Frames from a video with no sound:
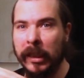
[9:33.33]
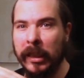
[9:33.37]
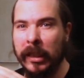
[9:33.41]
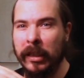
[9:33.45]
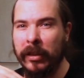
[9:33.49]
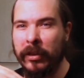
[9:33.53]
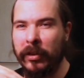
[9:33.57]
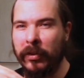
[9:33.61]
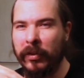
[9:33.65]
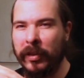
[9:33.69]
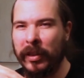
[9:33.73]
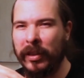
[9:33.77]

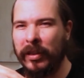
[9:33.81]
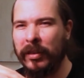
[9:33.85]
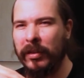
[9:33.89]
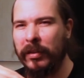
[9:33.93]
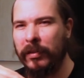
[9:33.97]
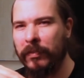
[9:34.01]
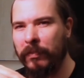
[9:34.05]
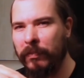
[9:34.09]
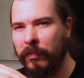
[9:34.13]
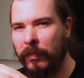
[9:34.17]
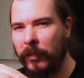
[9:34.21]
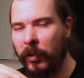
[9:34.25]
So there's
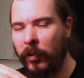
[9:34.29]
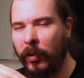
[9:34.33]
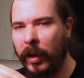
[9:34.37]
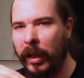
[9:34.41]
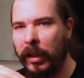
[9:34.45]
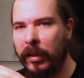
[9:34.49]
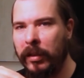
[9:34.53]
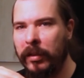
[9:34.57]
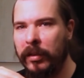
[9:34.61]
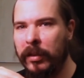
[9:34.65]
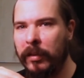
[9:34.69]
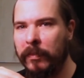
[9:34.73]

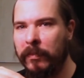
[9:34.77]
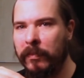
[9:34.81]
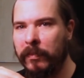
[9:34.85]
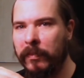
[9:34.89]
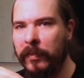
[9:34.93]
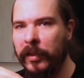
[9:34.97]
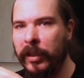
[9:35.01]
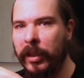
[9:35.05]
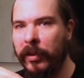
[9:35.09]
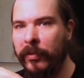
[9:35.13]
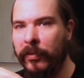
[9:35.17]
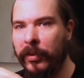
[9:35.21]
quite some
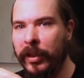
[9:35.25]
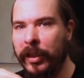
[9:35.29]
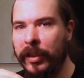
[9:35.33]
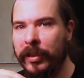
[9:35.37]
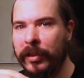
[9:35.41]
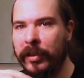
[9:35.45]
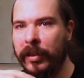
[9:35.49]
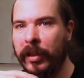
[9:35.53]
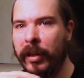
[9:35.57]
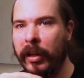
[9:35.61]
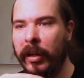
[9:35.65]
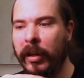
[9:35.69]
difference
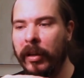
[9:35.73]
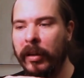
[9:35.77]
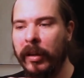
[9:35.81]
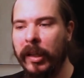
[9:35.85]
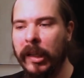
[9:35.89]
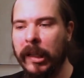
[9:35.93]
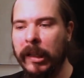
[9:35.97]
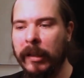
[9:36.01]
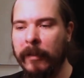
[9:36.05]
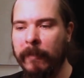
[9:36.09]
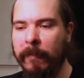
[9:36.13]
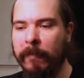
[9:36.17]
there
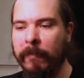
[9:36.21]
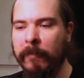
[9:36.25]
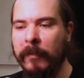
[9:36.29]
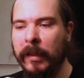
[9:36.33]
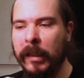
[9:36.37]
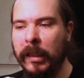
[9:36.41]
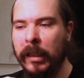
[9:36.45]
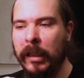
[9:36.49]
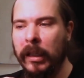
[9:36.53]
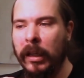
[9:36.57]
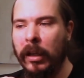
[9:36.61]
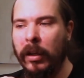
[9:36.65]

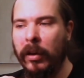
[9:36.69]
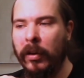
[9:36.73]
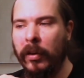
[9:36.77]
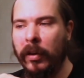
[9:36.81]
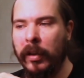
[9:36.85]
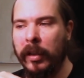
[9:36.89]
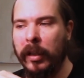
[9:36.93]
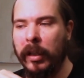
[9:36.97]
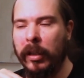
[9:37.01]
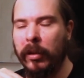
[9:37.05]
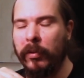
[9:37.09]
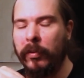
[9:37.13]

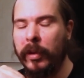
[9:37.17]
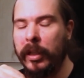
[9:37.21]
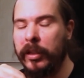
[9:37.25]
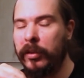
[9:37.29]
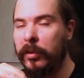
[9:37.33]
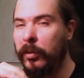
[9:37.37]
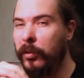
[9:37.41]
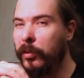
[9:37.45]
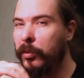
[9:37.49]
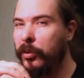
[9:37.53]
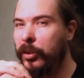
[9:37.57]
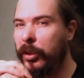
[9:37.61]
on the
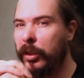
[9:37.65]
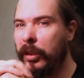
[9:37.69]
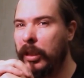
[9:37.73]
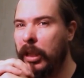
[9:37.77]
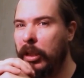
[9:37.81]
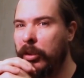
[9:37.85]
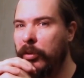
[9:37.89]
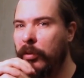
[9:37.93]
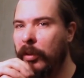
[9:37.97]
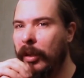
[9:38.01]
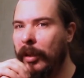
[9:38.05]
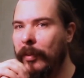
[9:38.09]
resolution
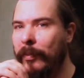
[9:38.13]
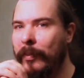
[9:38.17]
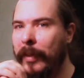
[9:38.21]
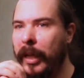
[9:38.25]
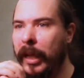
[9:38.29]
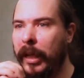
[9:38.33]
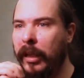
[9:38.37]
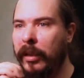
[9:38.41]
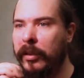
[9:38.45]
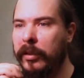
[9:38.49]
that you can make.